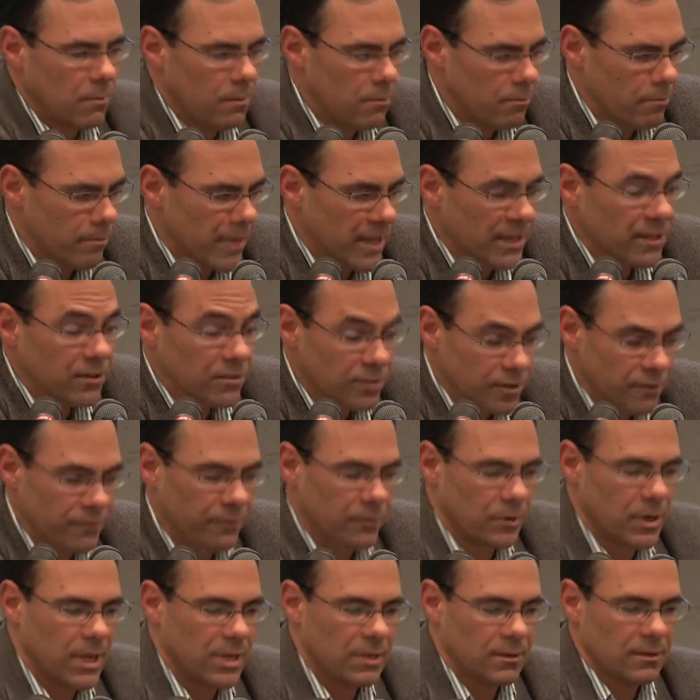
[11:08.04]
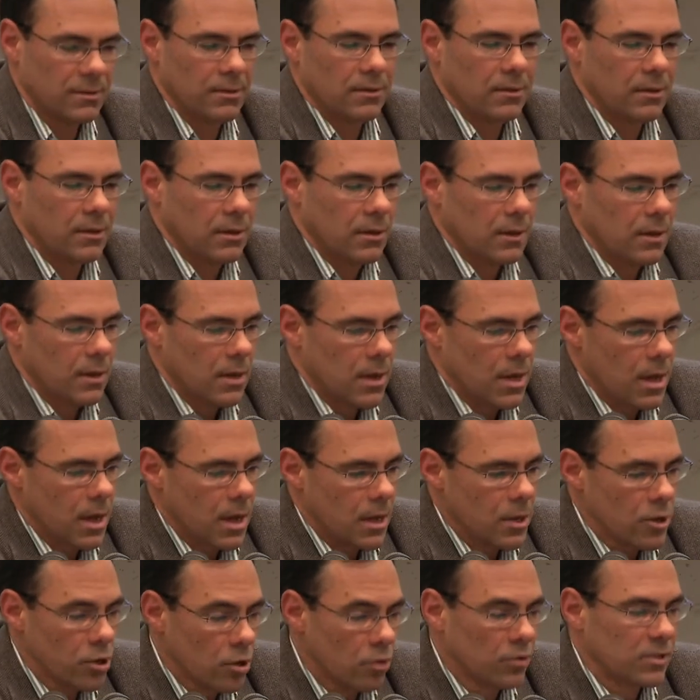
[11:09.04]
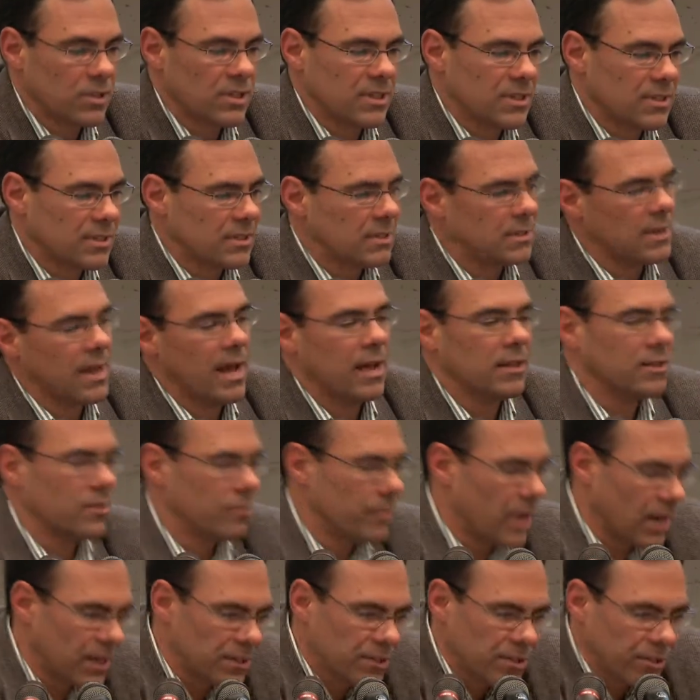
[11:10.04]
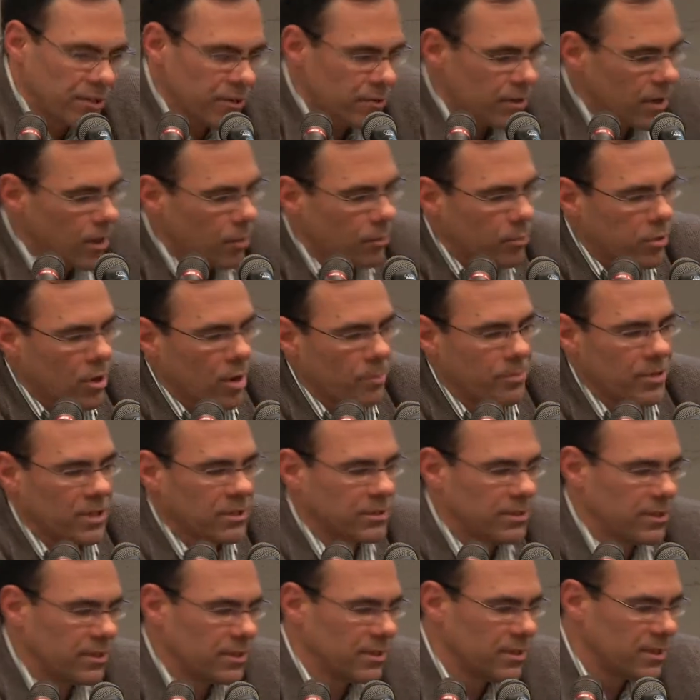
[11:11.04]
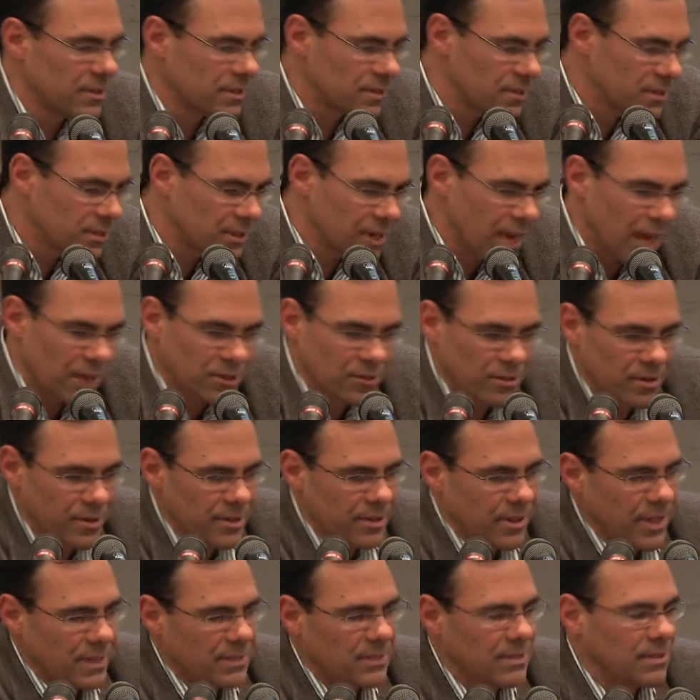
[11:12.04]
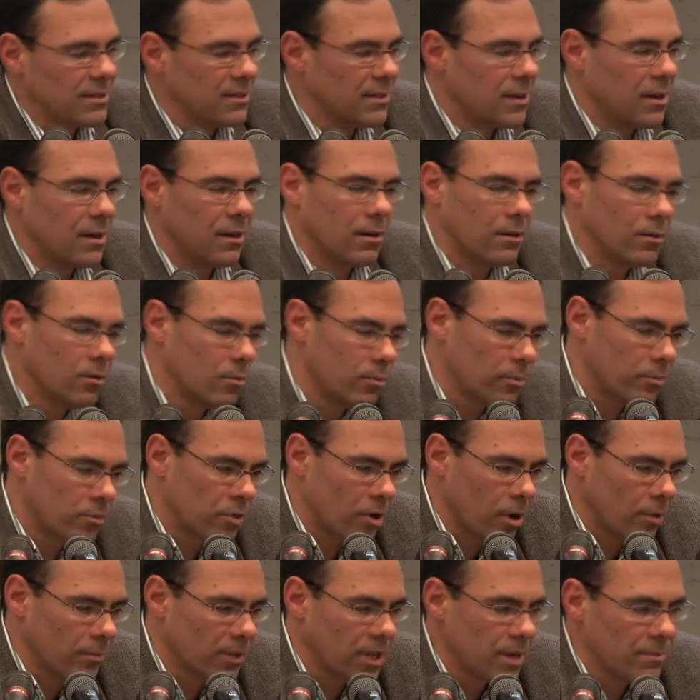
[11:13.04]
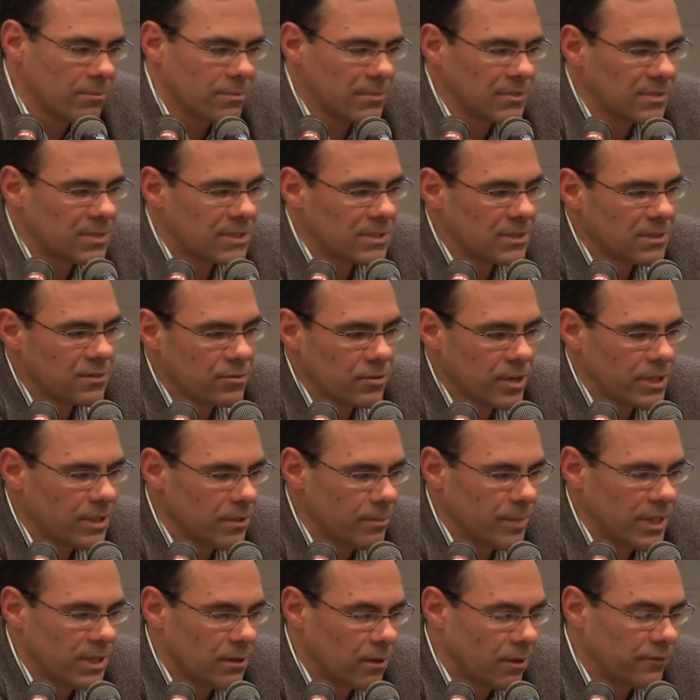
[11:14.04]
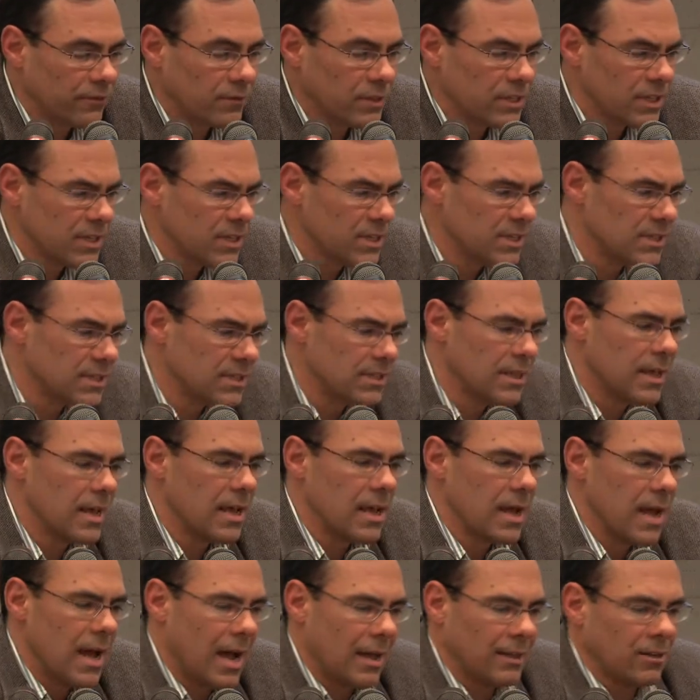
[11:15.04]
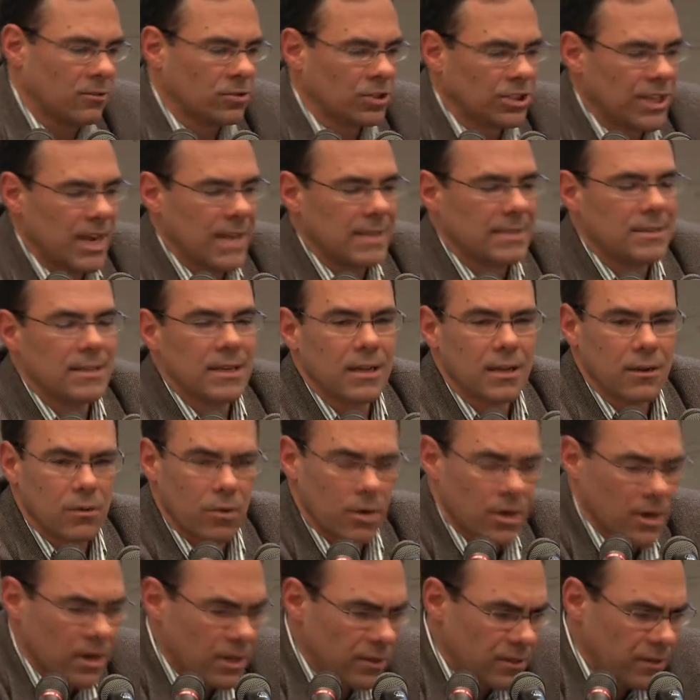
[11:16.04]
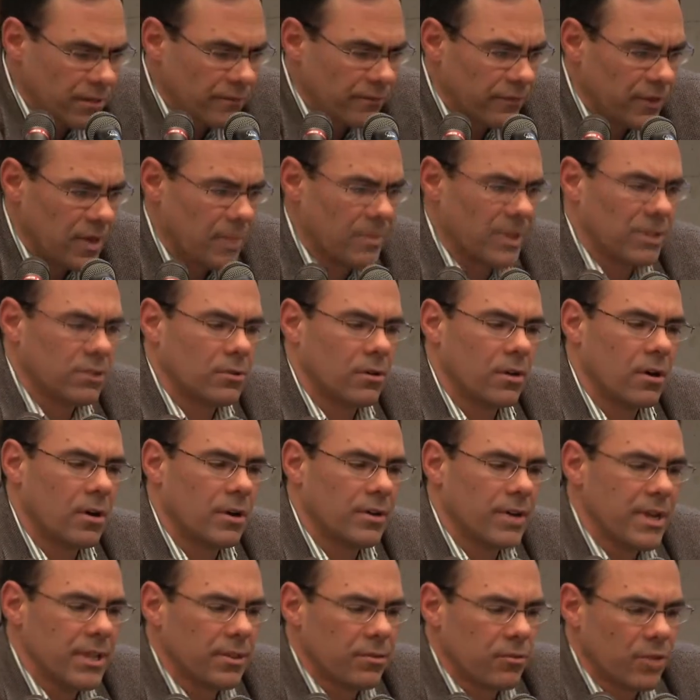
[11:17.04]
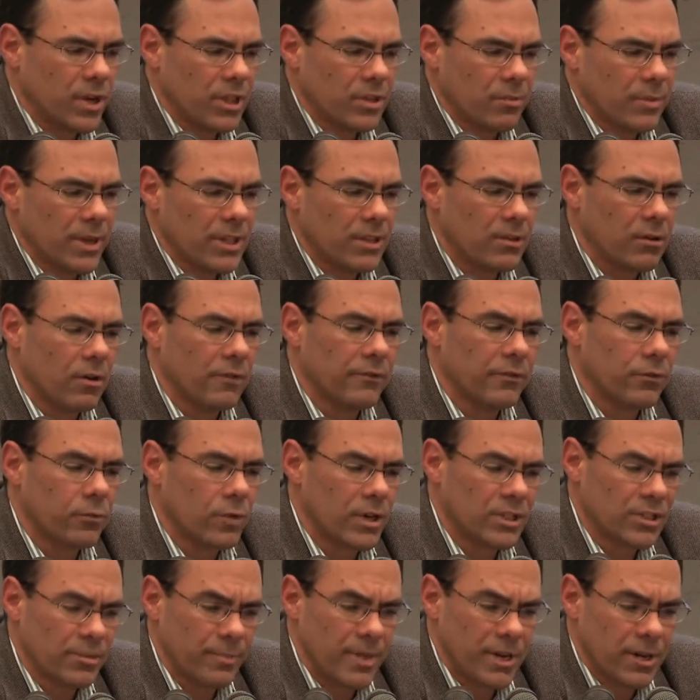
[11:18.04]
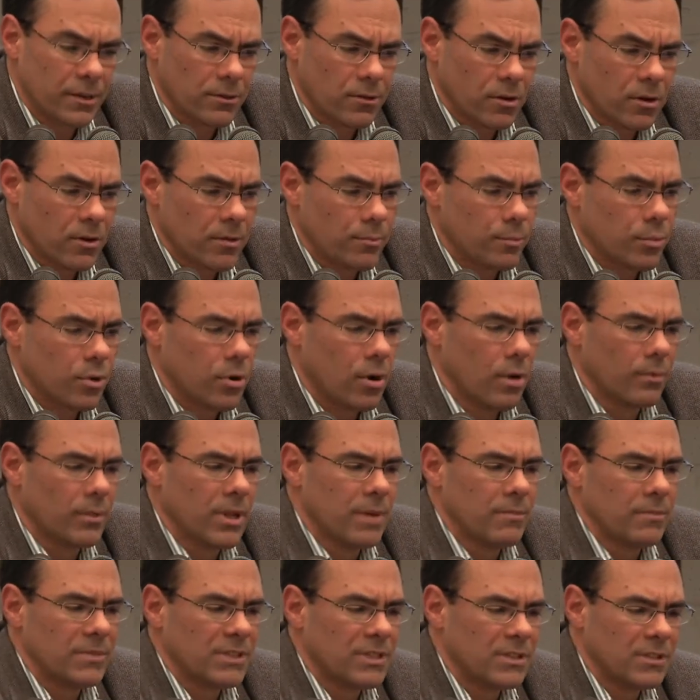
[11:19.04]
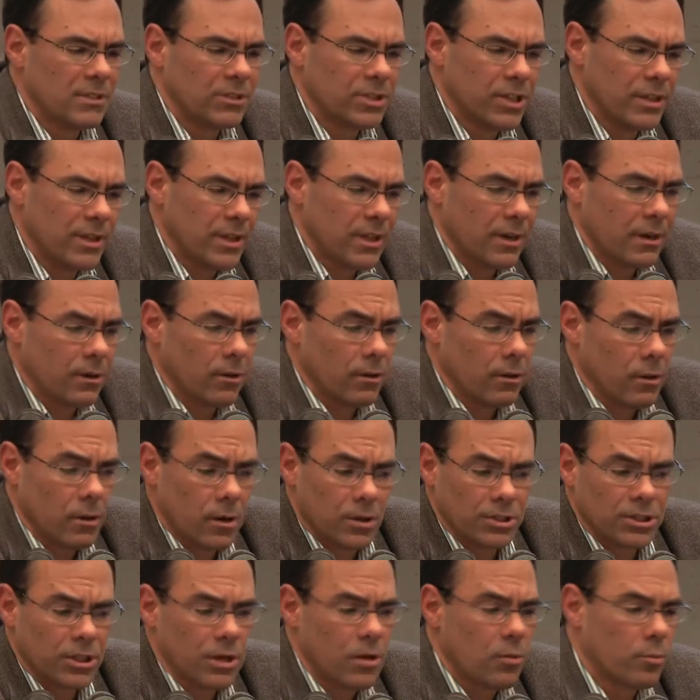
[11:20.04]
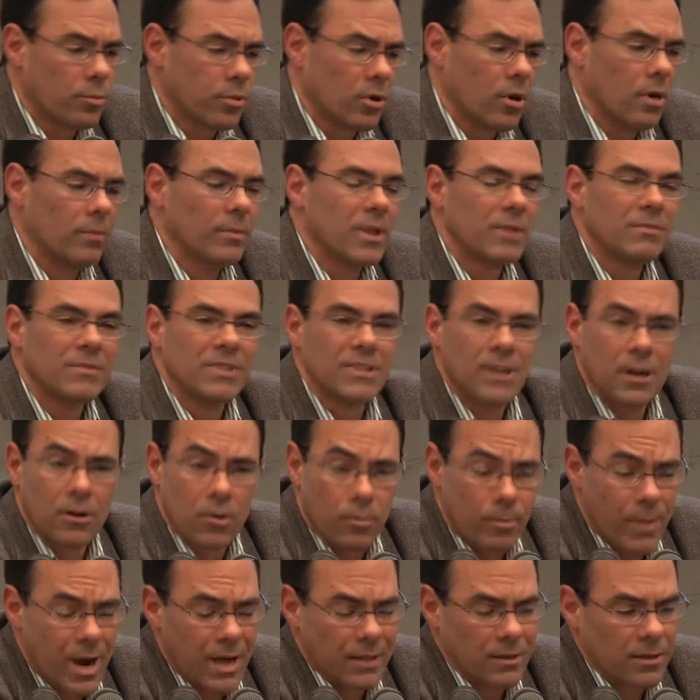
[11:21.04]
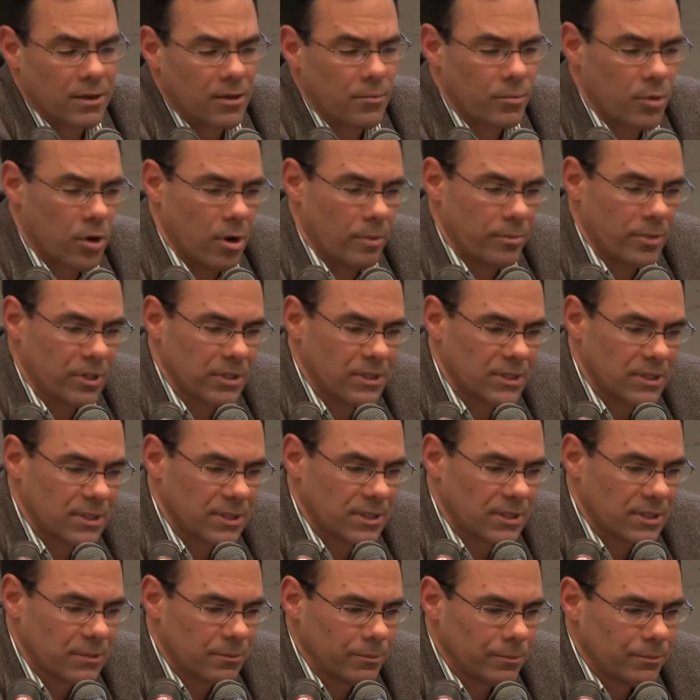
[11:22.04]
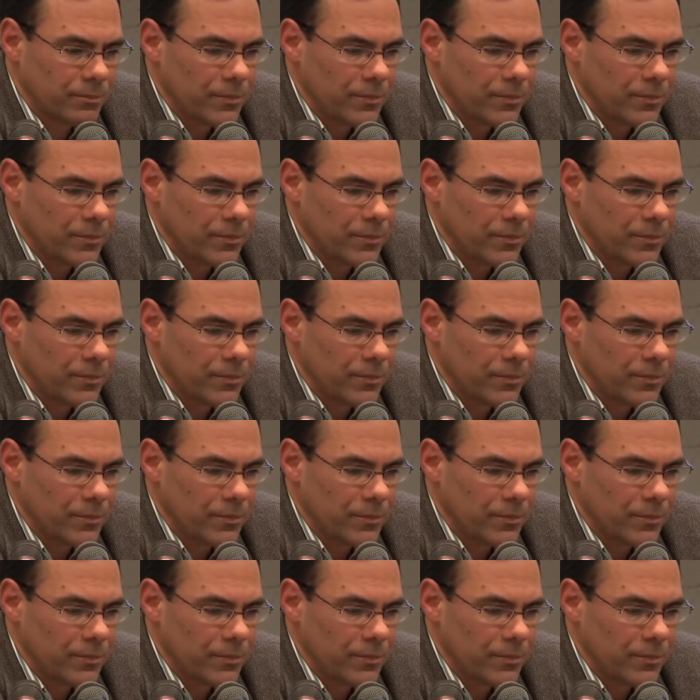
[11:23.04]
many different uses: antibacterial properties, gastrointestinal problems, treatment of this, analgesic or anti-inflammatory, treatment of respiratory problems, gynecological problems, aromatic properties.